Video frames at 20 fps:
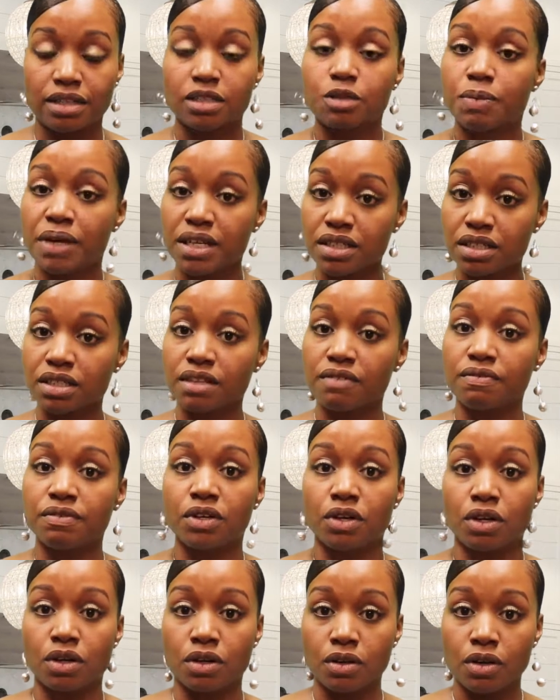especially if
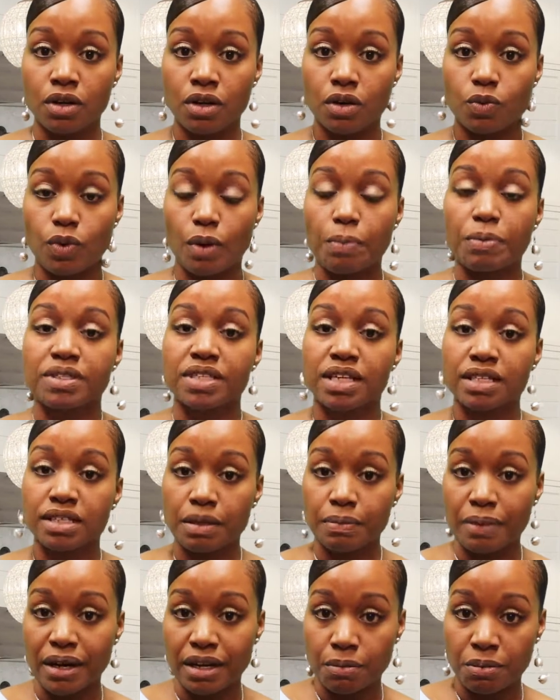they're
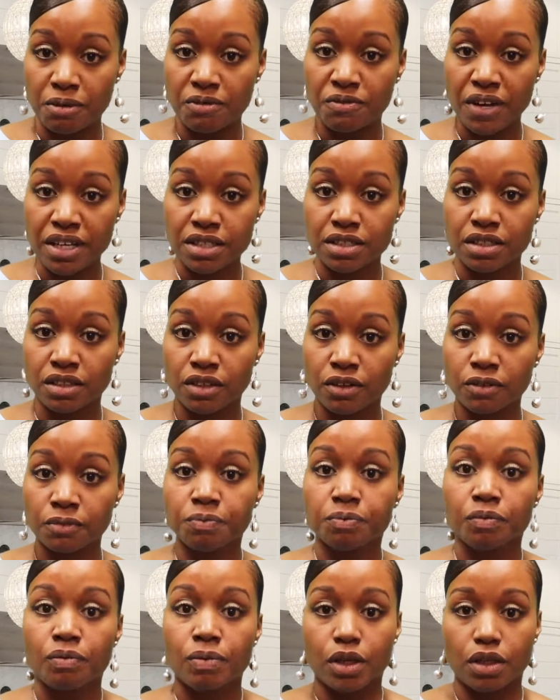represented by the
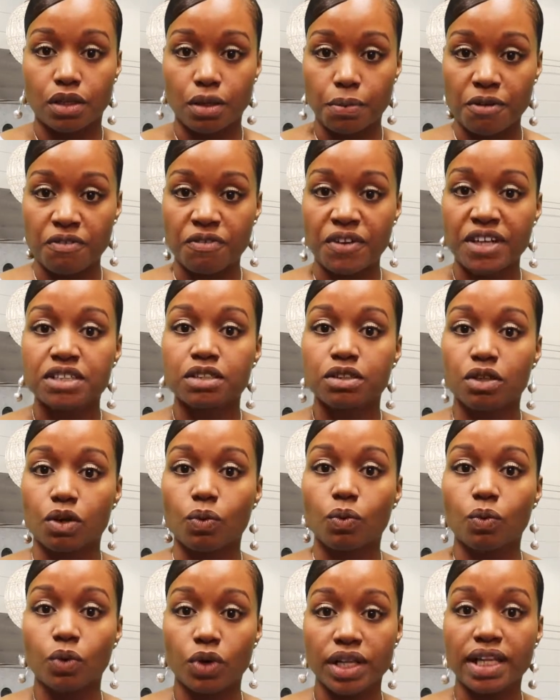
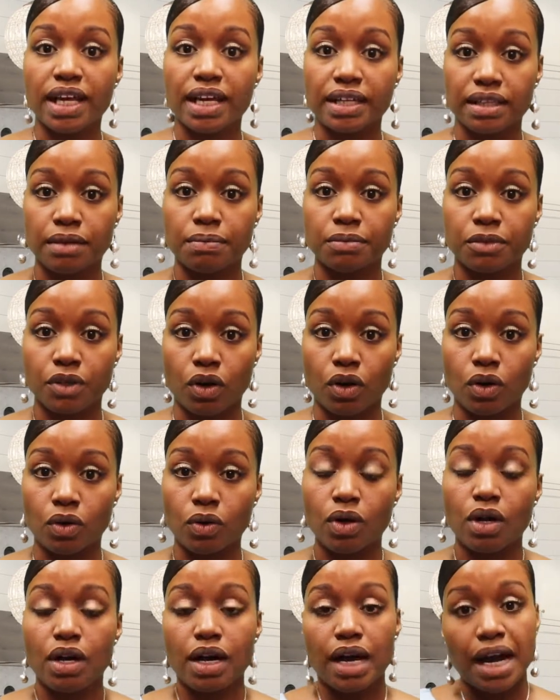professional will let them
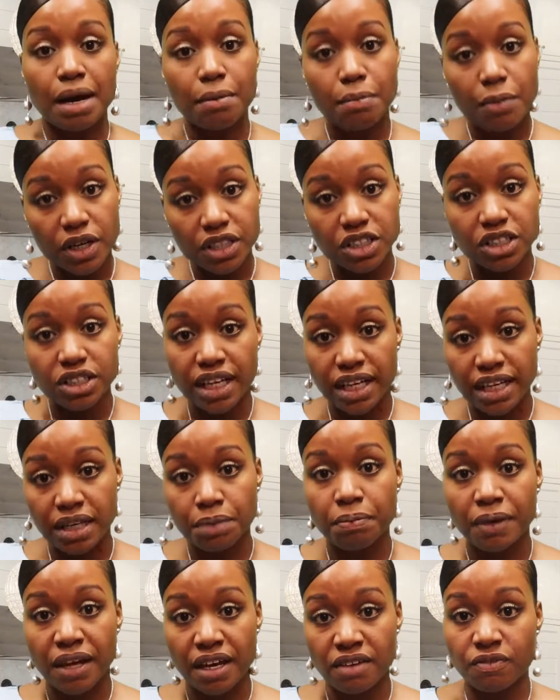know how much they
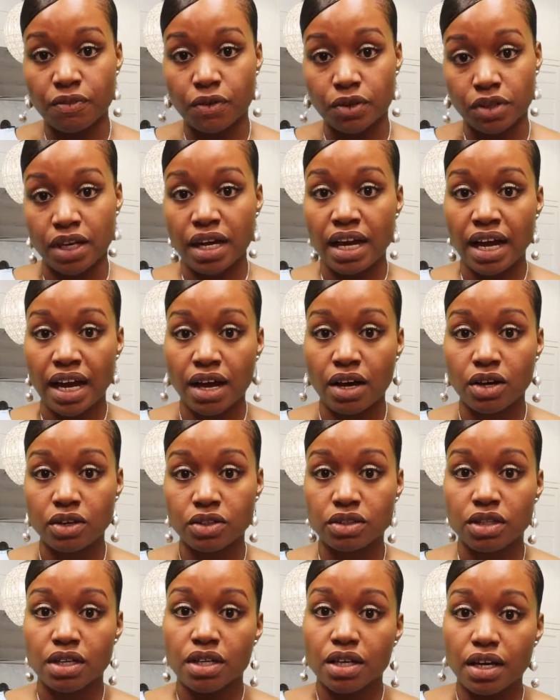can pay for the
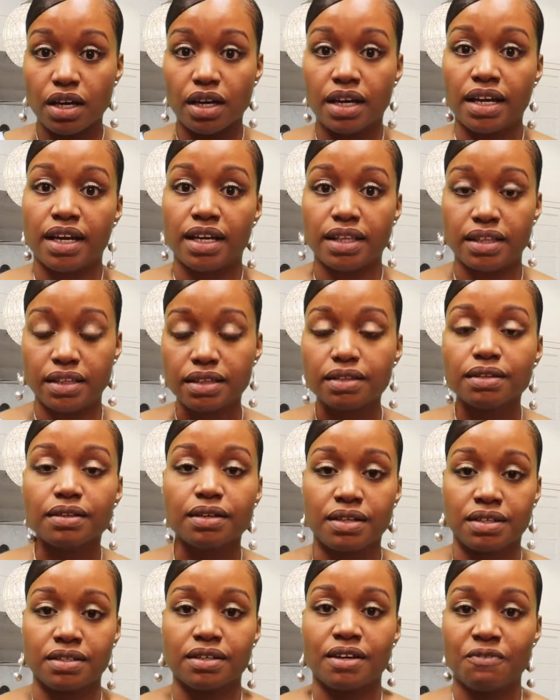house and
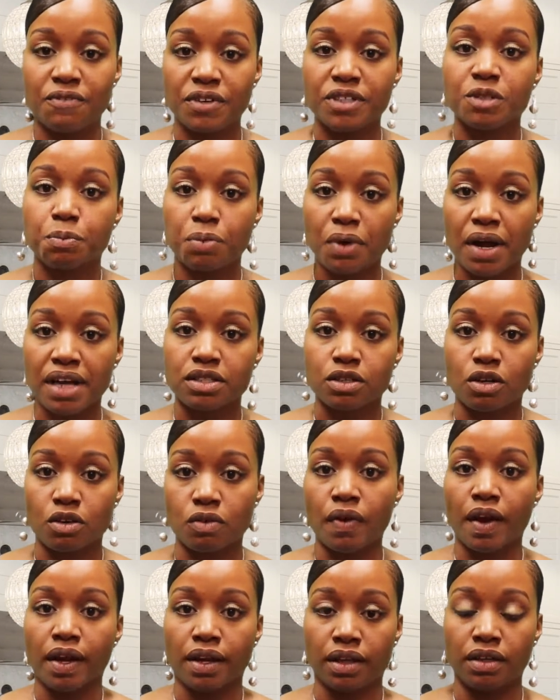if it's priced
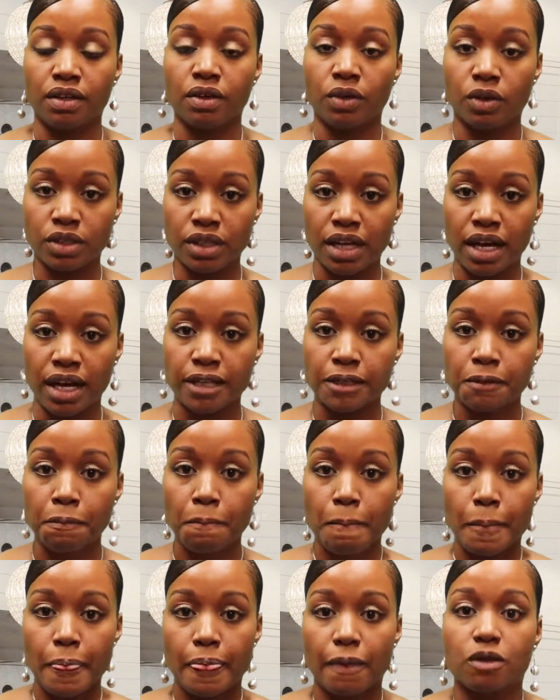correctly or not.
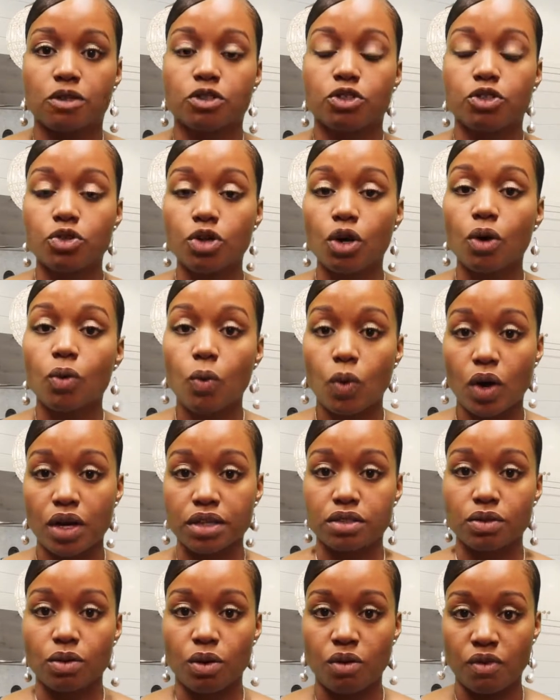You don't
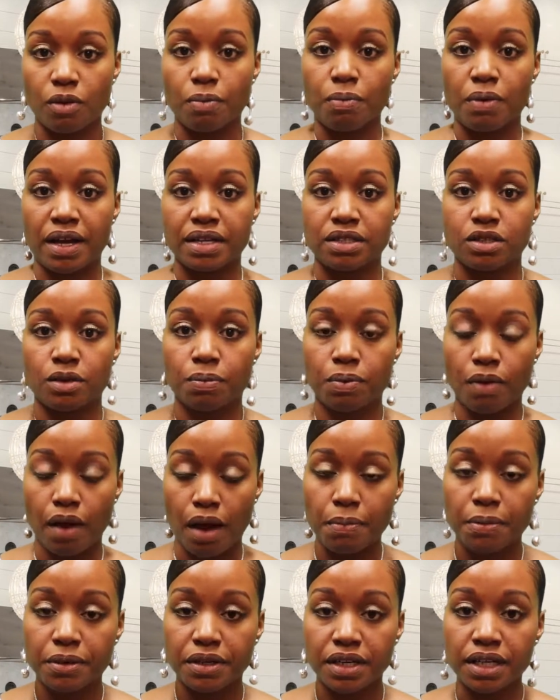want to overprice your
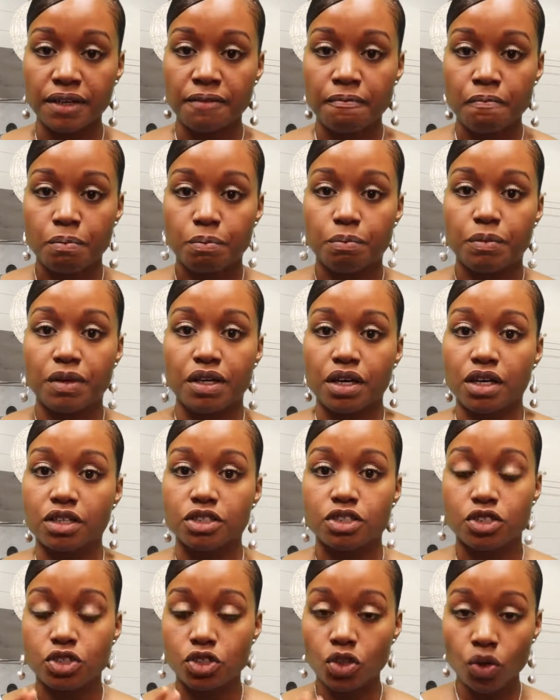property
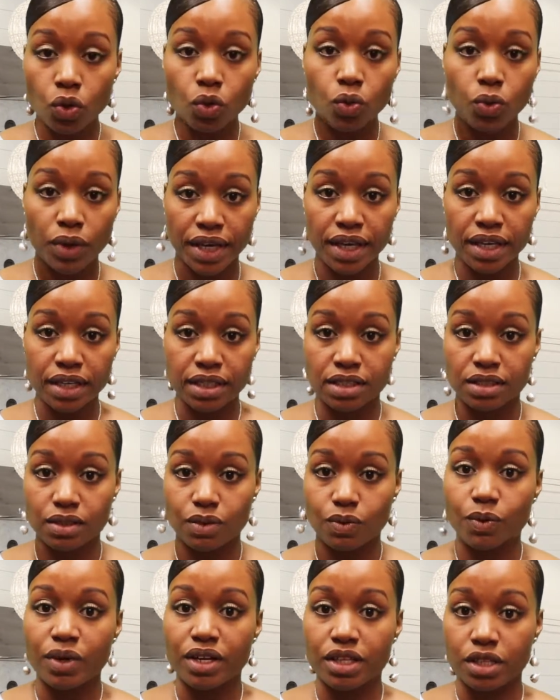because 2 weeks
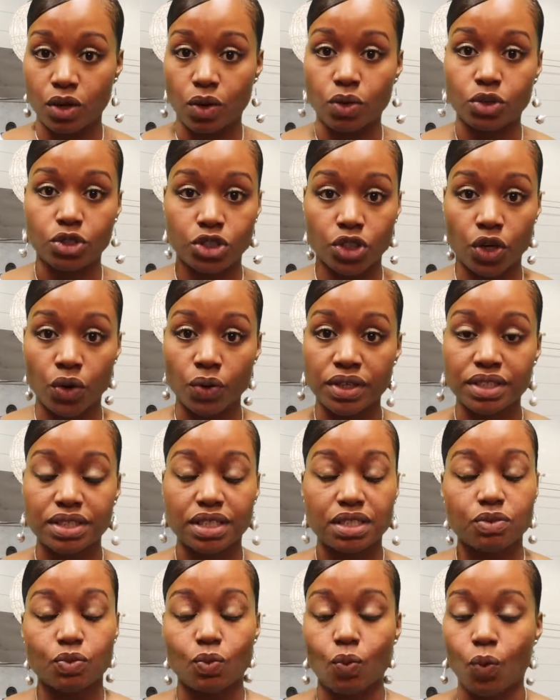with no
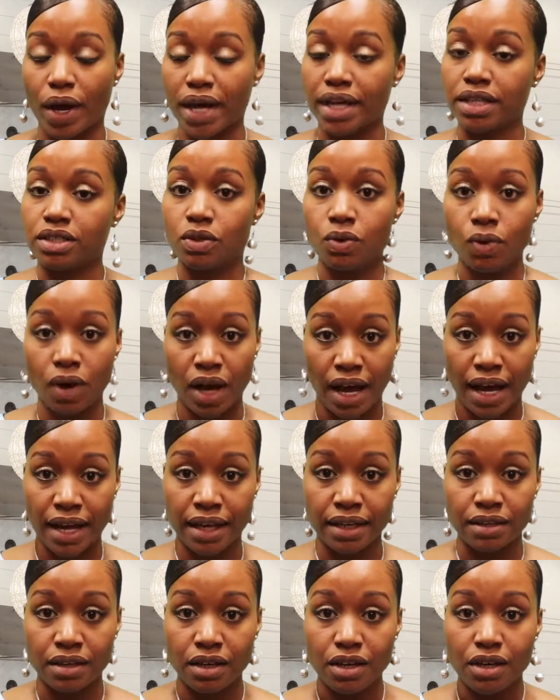showings is way too
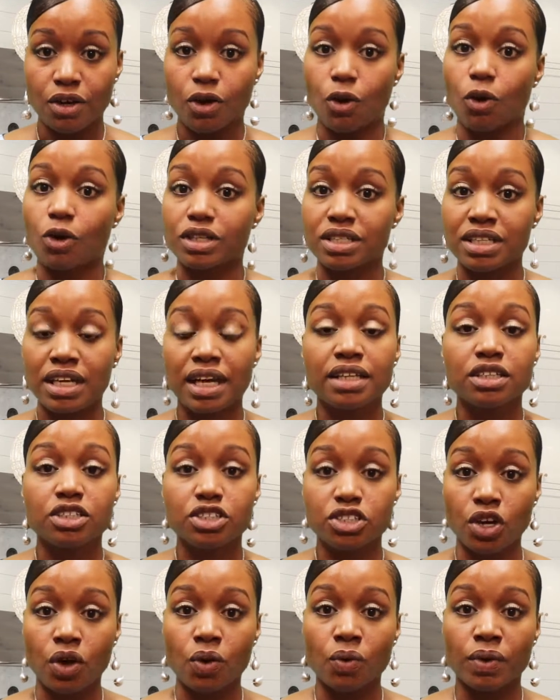high, or 10
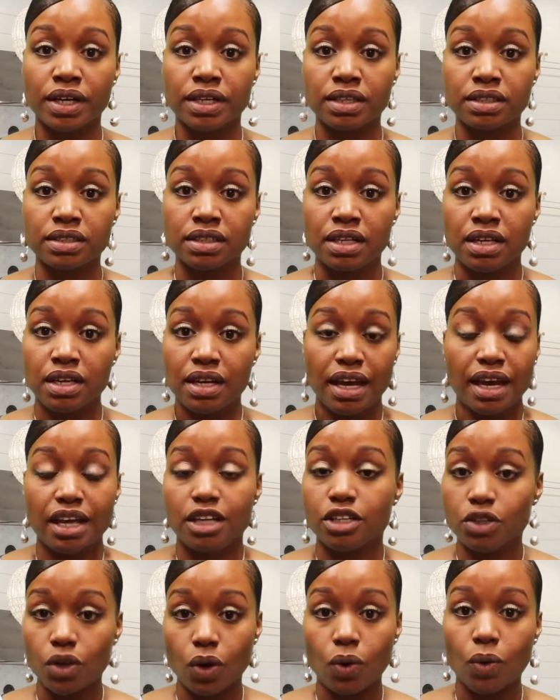showings
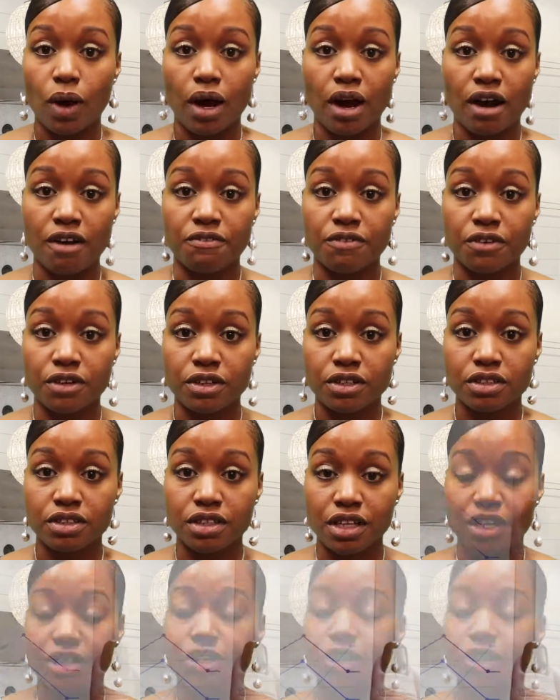and no offers,